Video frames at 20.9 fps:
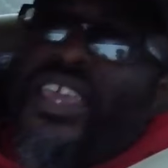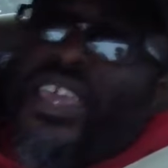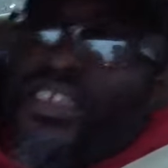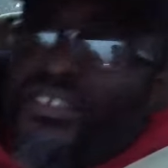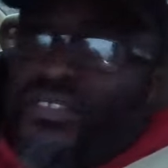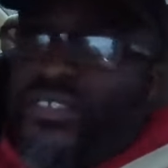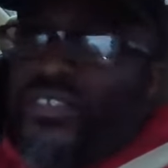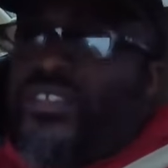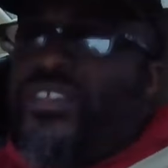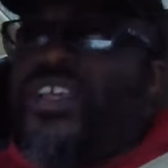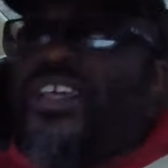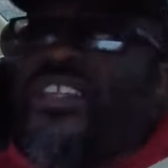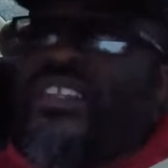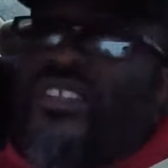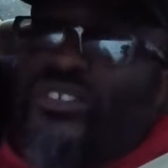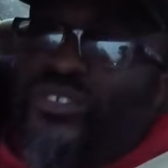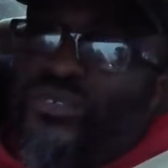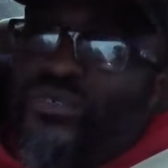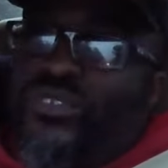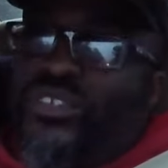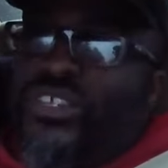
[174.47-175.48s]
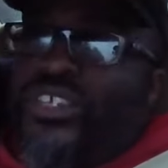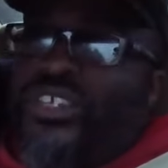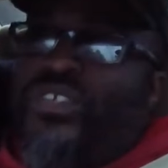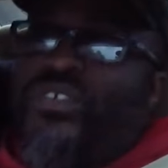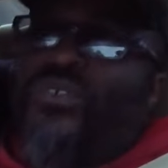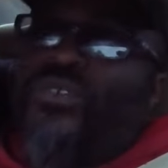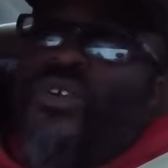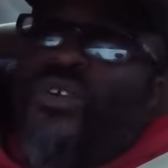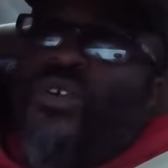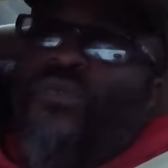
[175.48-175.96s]
if there's not a
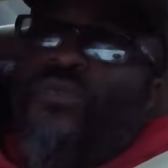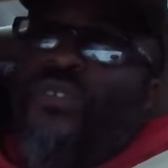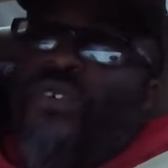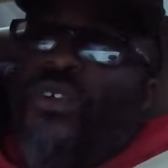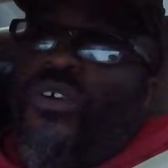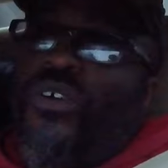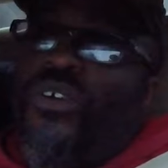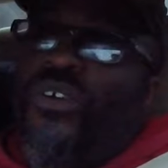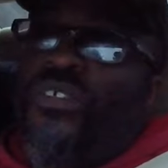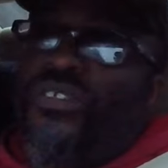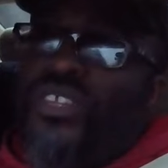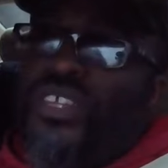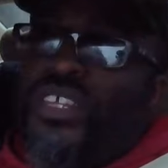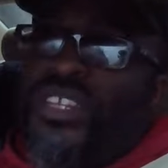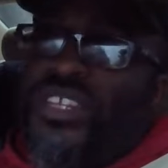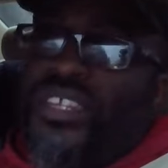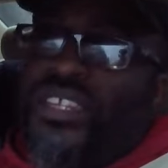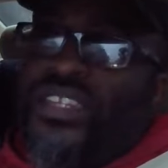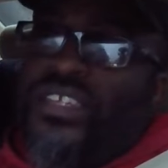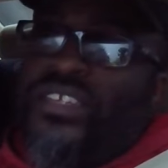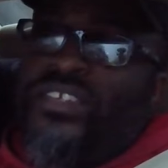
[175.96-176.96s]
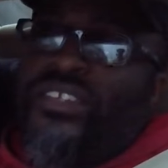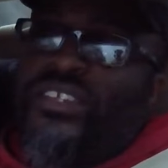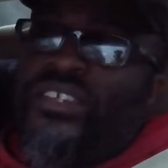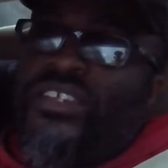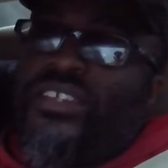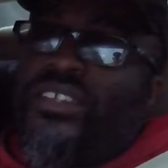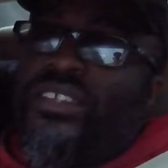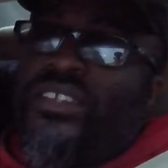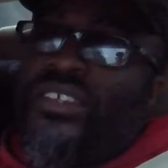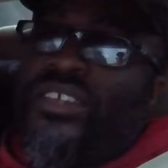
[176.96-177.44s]
judicial overhaul, then it
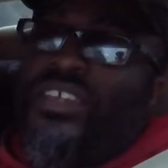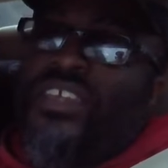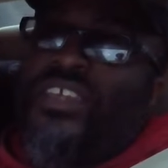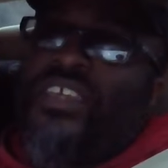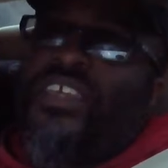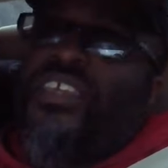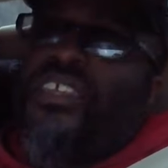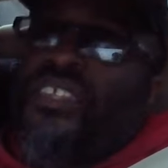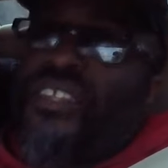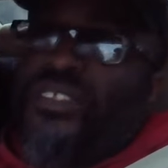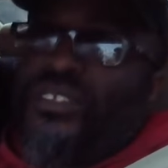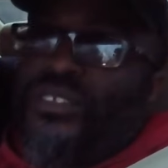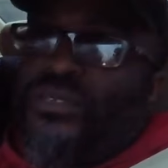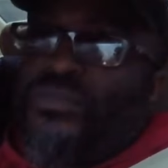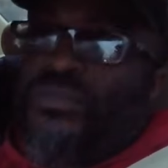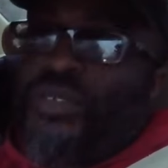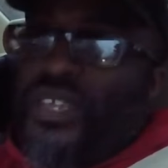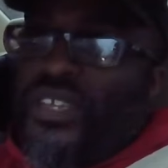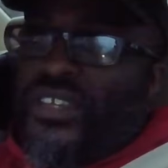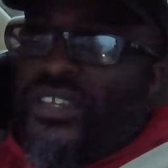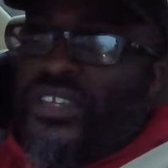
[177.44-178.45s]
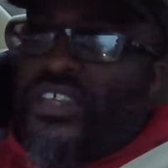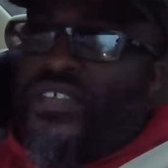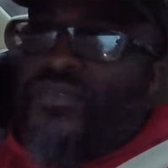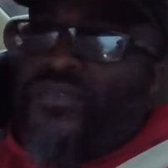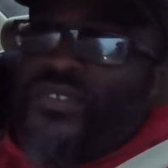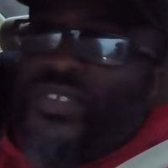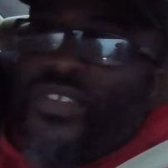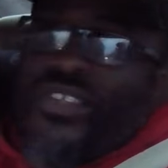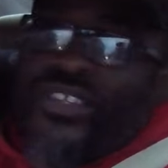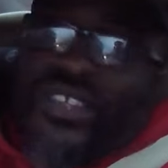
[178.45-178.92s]
doesn't doesn't make a
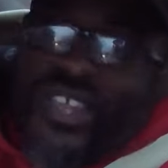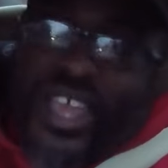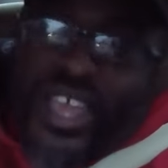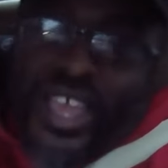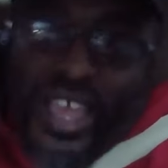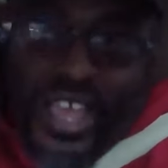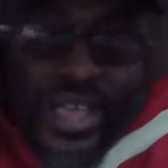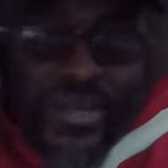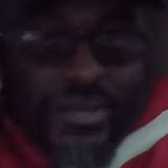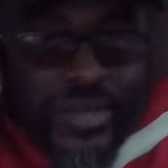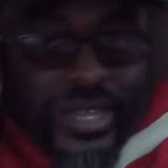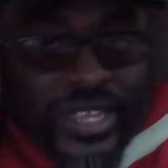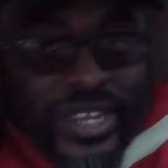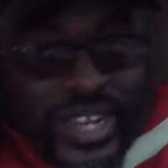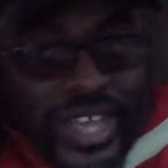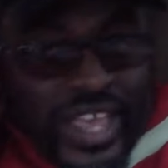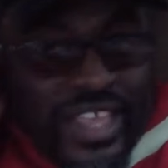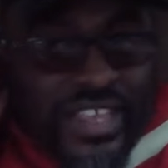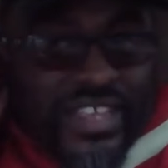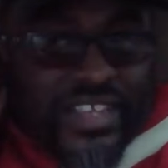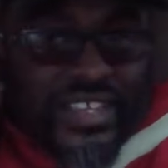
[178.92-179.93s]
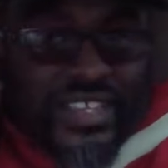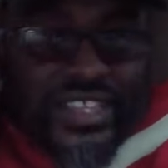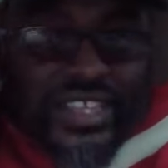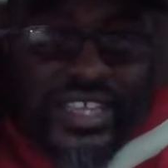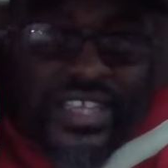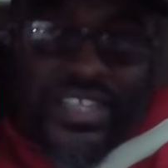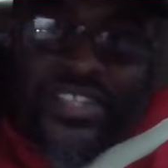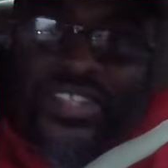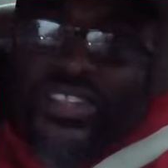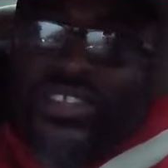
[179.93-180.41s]
difference. I, I mean, I just
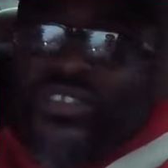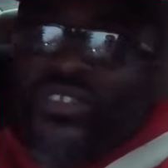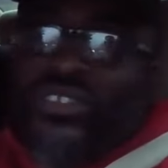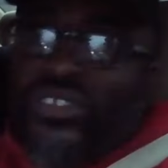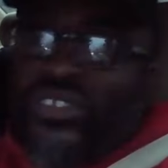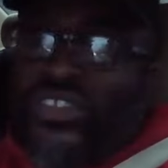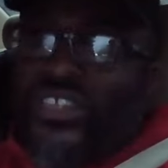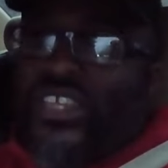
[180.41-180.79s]
think there's a